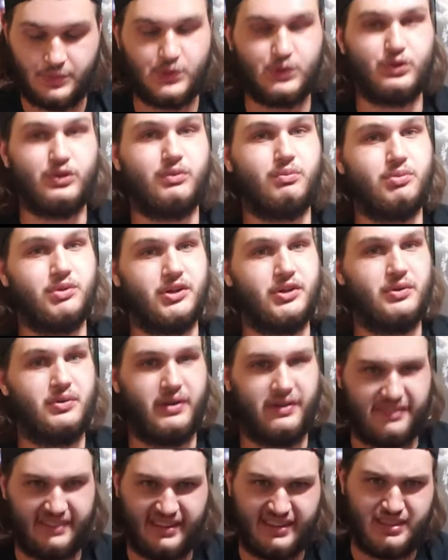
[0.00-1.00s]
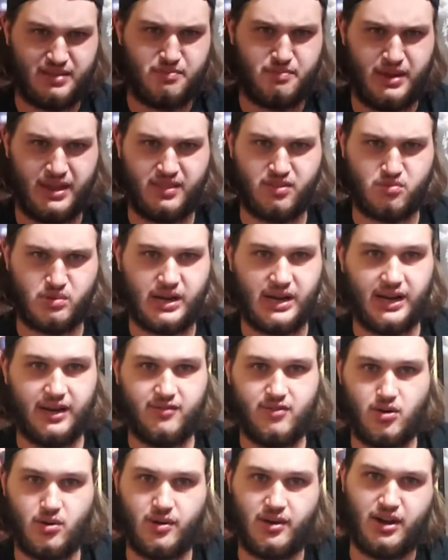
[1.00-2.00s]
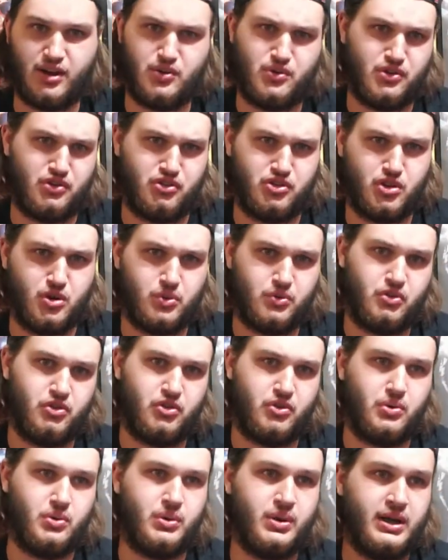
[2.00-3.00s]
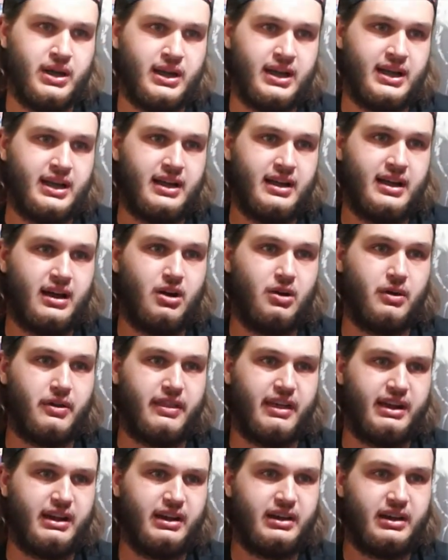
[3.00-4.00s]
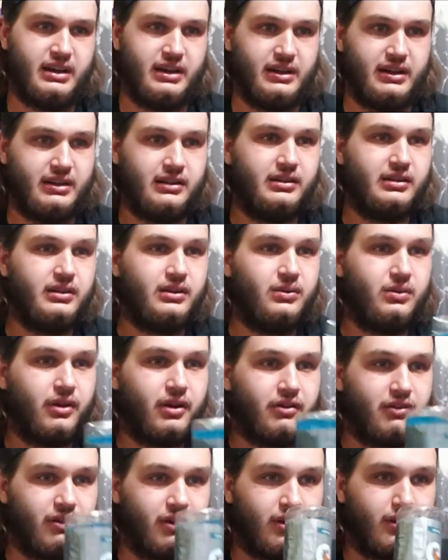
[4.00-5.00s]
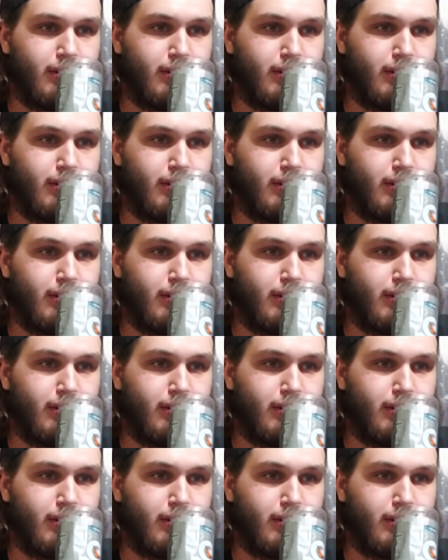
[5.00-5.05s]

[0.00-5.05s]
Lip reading: Cool Blue, it's like the main three I've always go to. Oh, then, what is it?